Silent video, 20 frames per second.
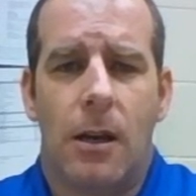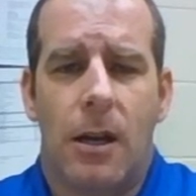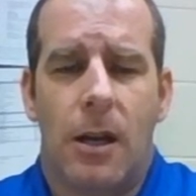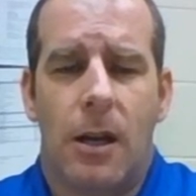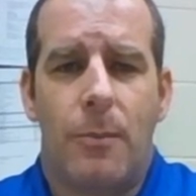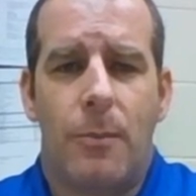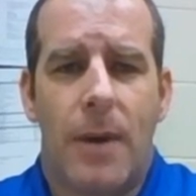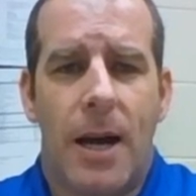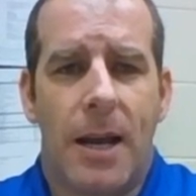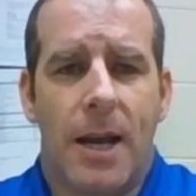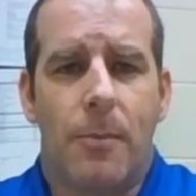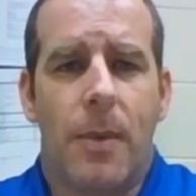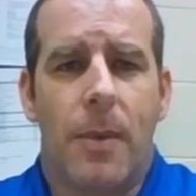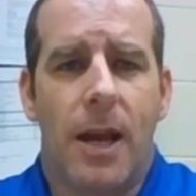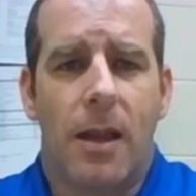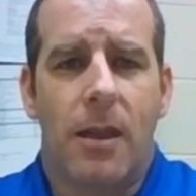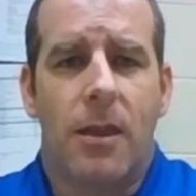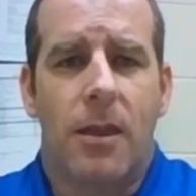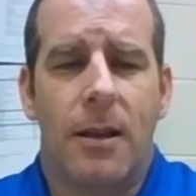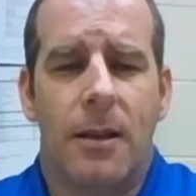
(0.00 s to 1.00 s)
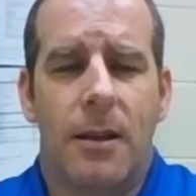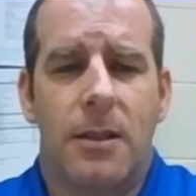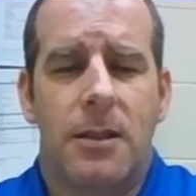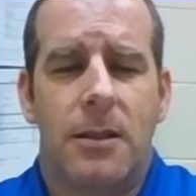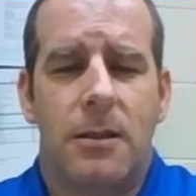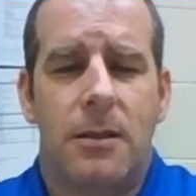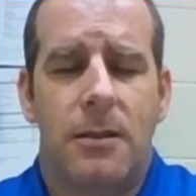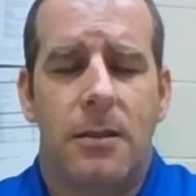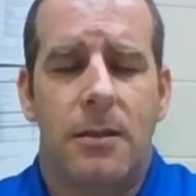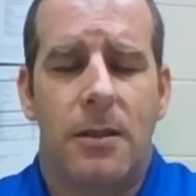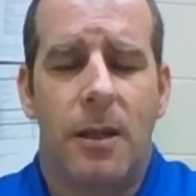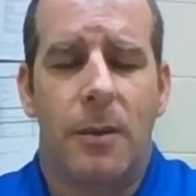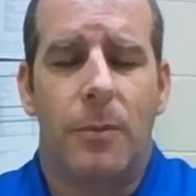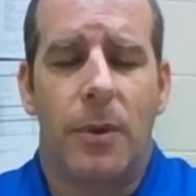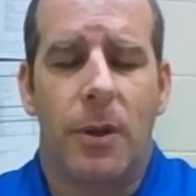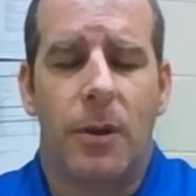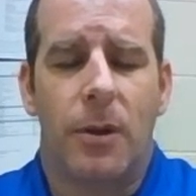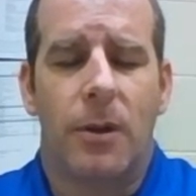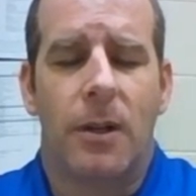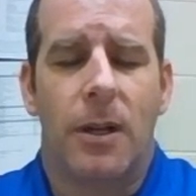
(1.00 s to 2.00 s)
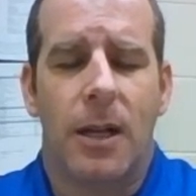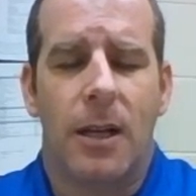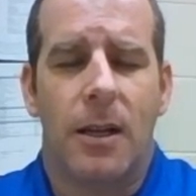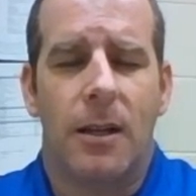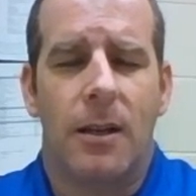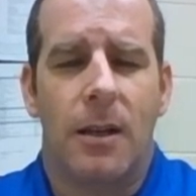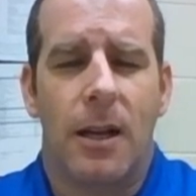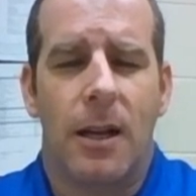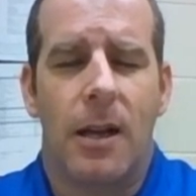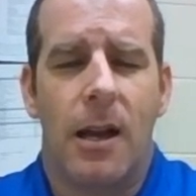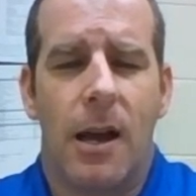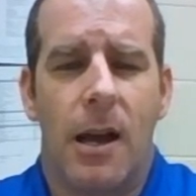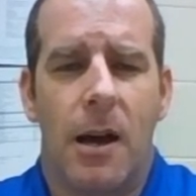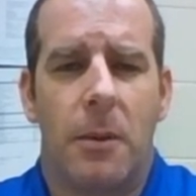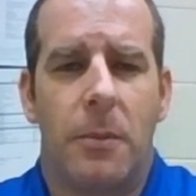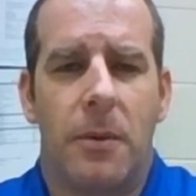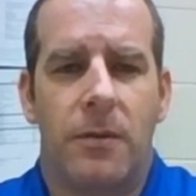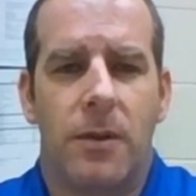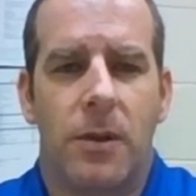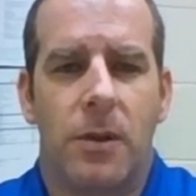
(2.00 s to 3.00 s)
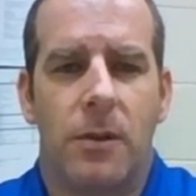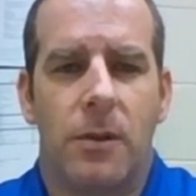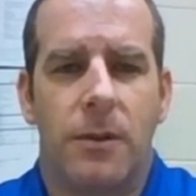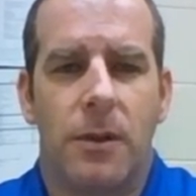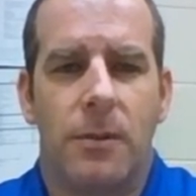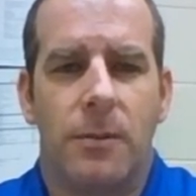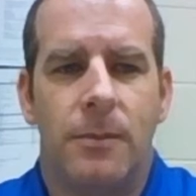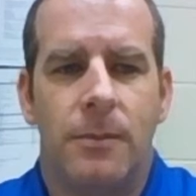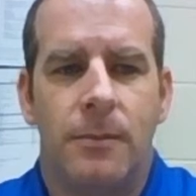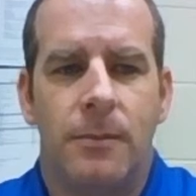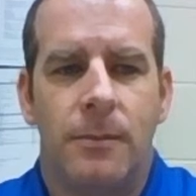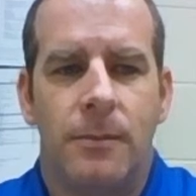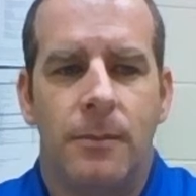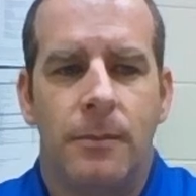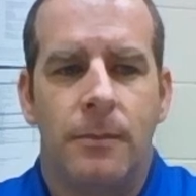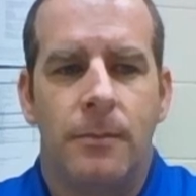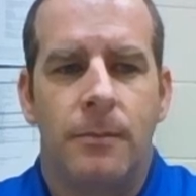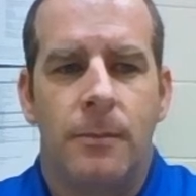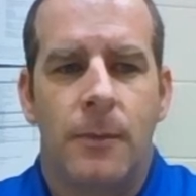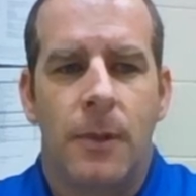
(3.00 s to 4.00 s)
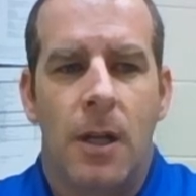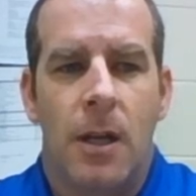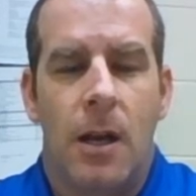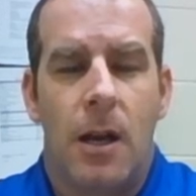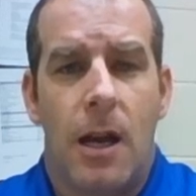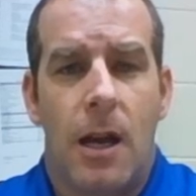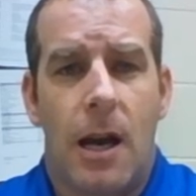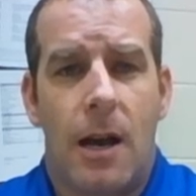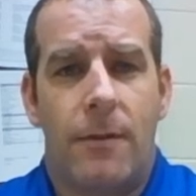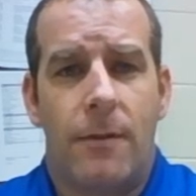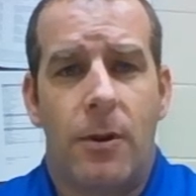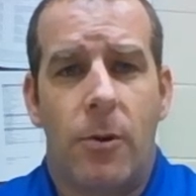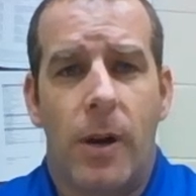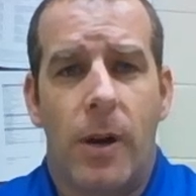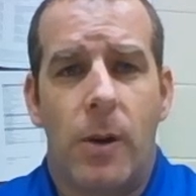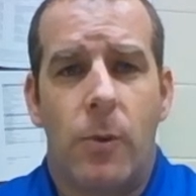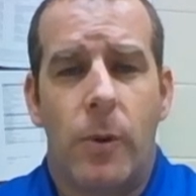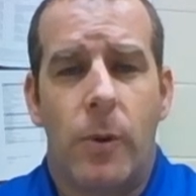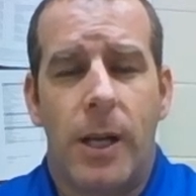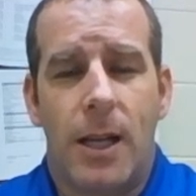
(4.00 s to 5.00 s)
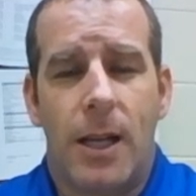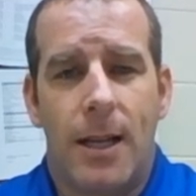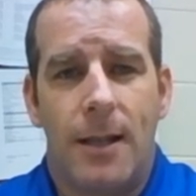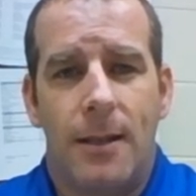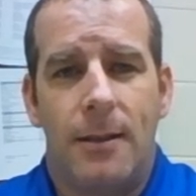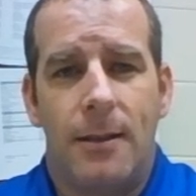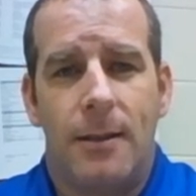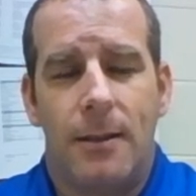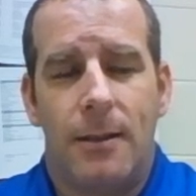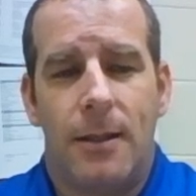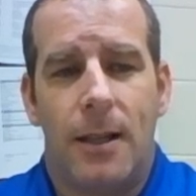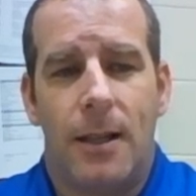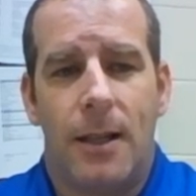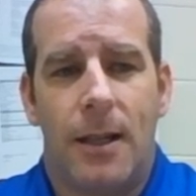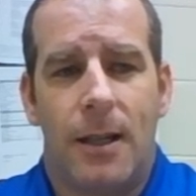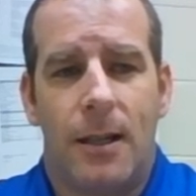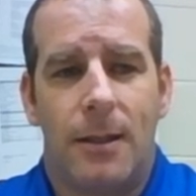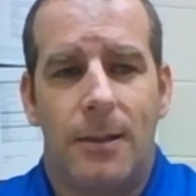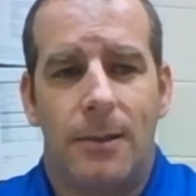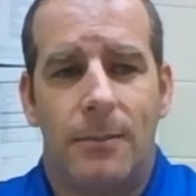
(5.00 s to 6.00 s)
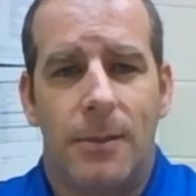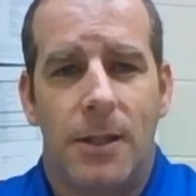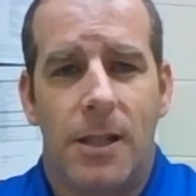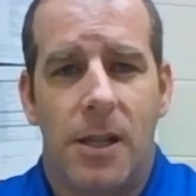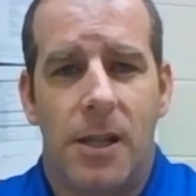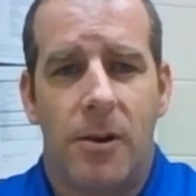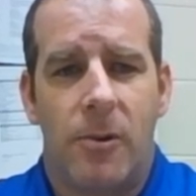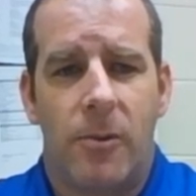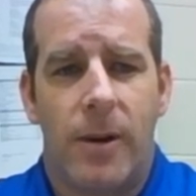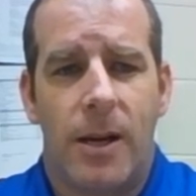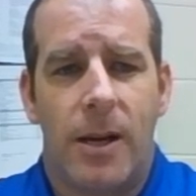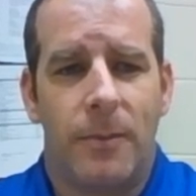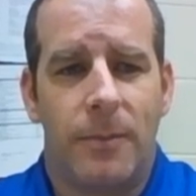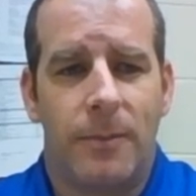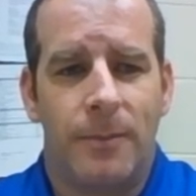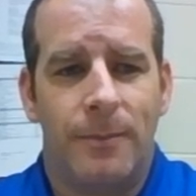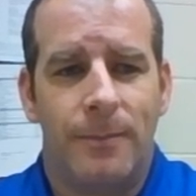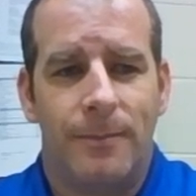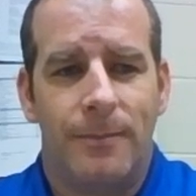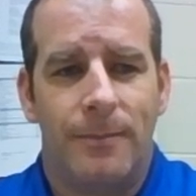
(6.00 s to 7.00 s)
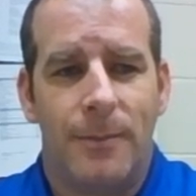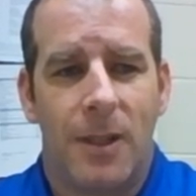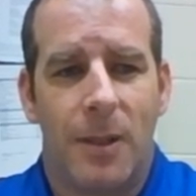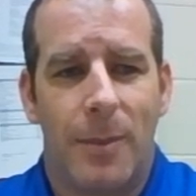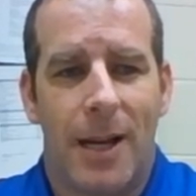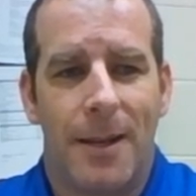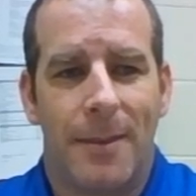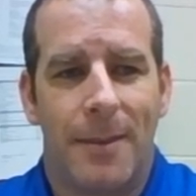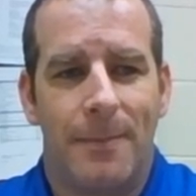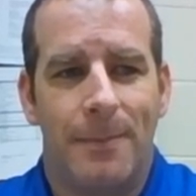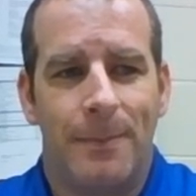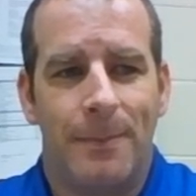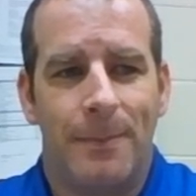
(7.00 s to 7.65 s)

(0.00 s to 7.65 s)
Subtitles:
it might make things simpler and help a few of you. Have a great weekend. See you around. Goodbye.